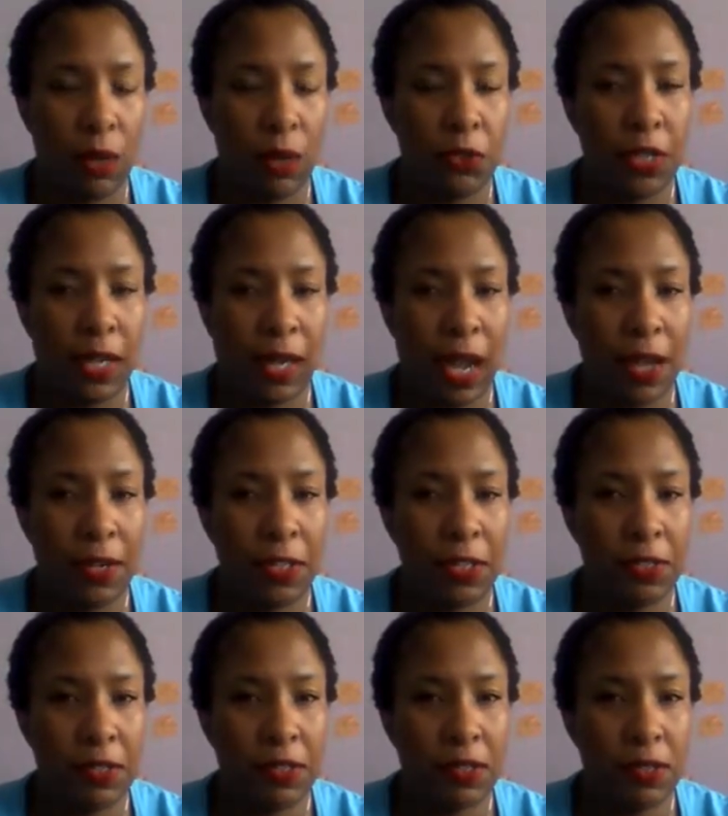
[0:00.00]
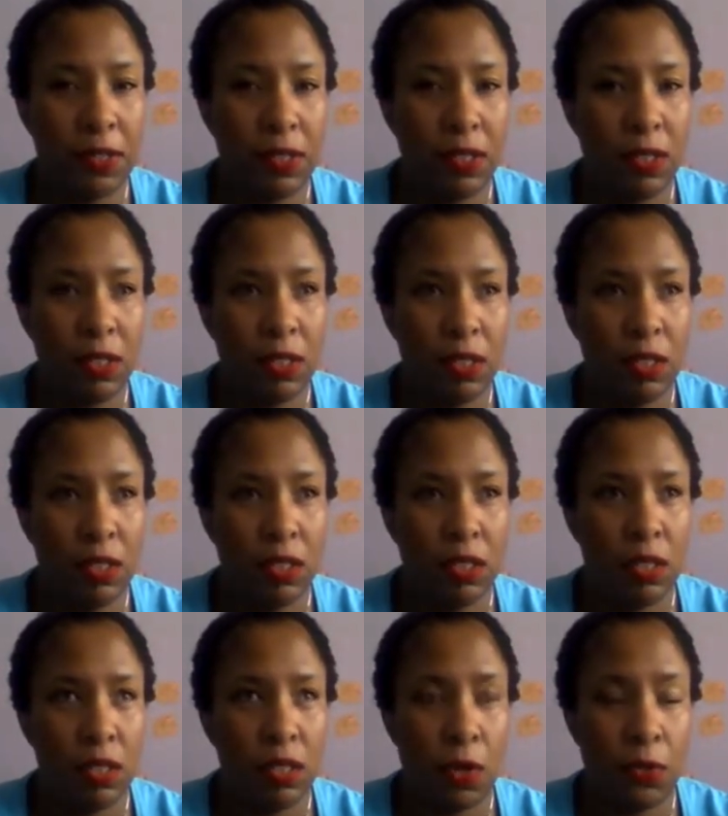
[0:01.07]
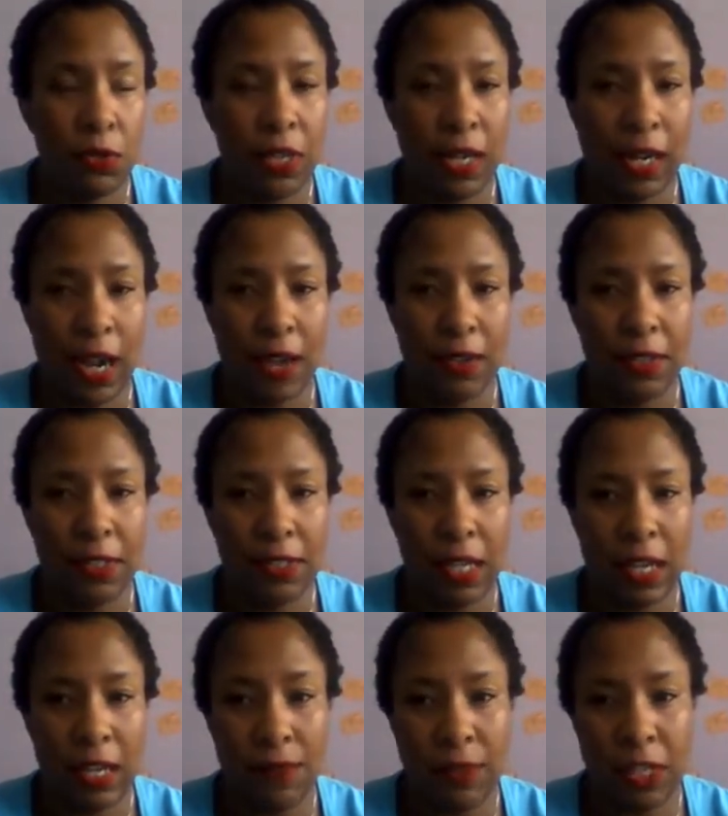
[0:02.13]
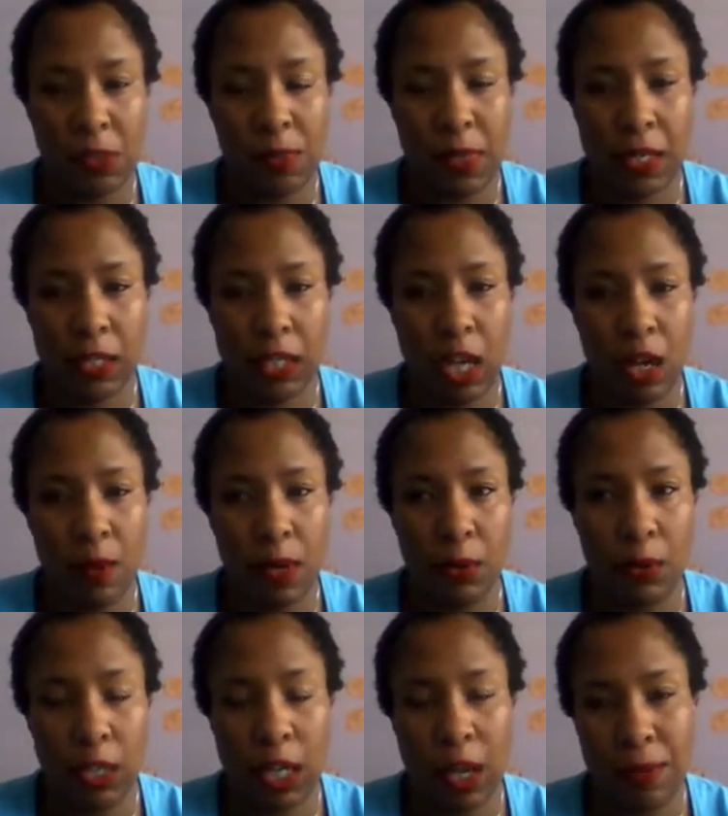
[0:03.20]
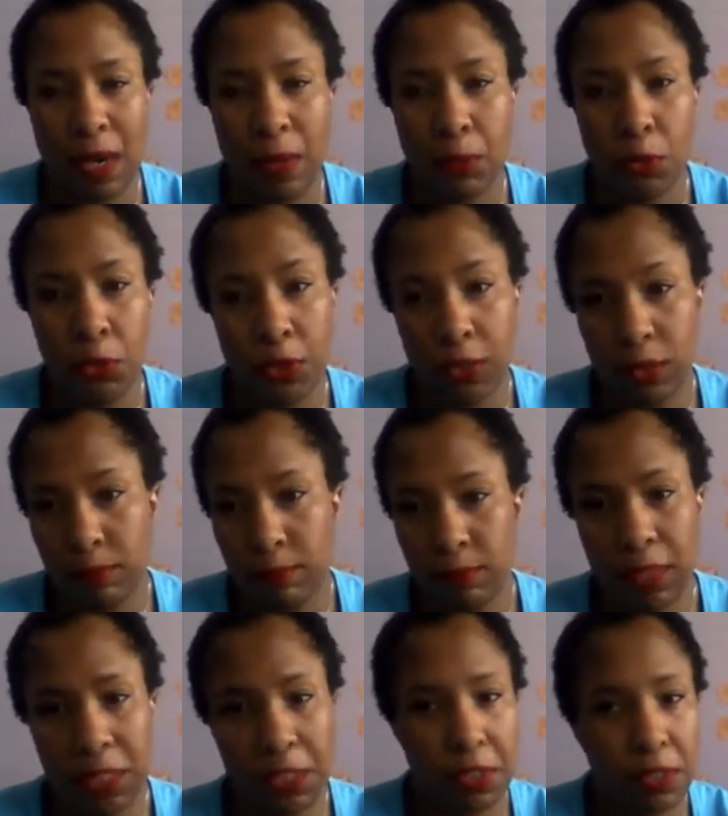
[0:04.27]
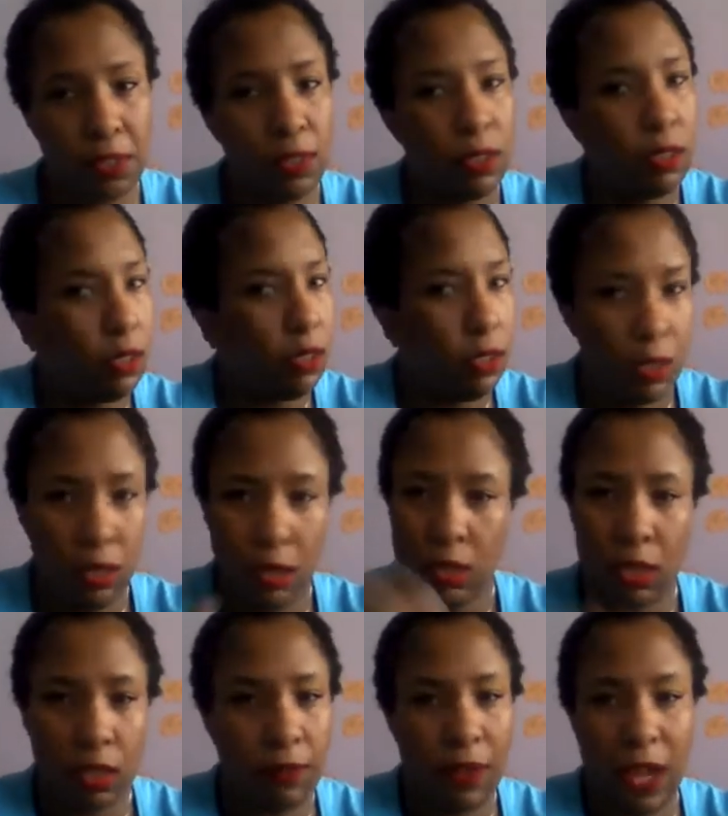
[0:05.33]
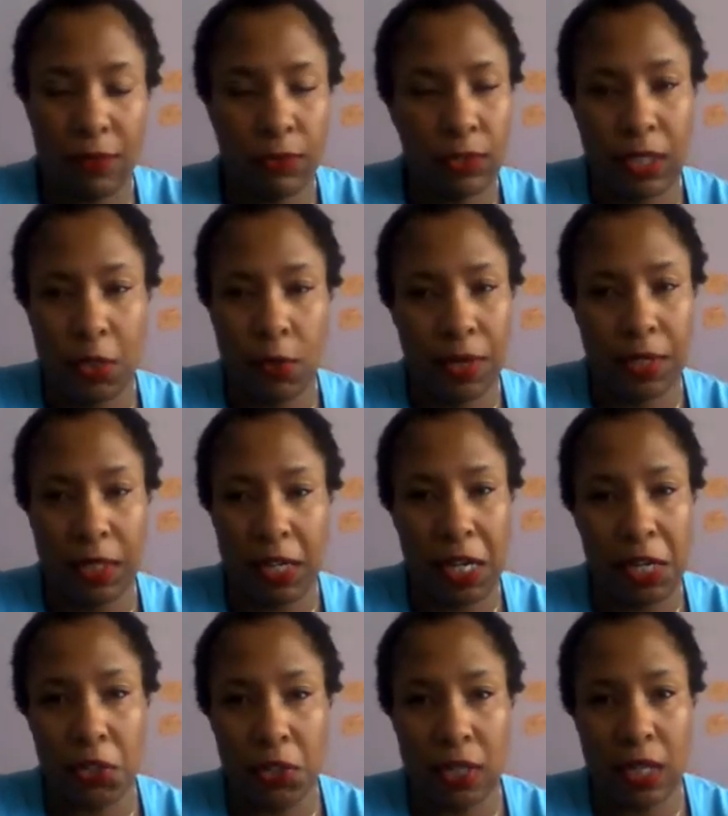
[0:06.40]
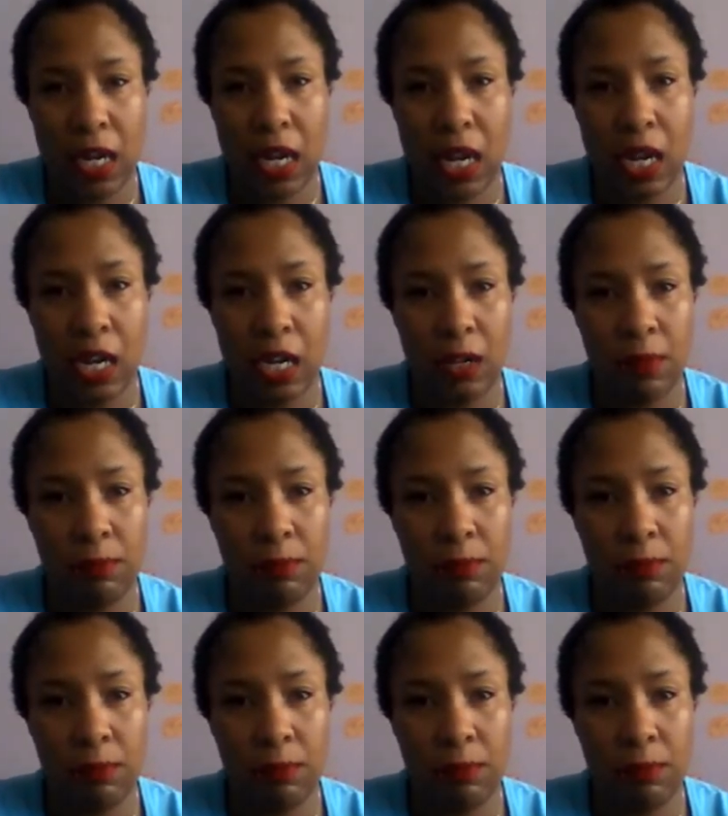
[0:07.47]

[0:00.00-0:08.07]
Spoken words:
I would check out his. I would check out his investment club. I would look him up, Google him. He's find him really quickly and easily.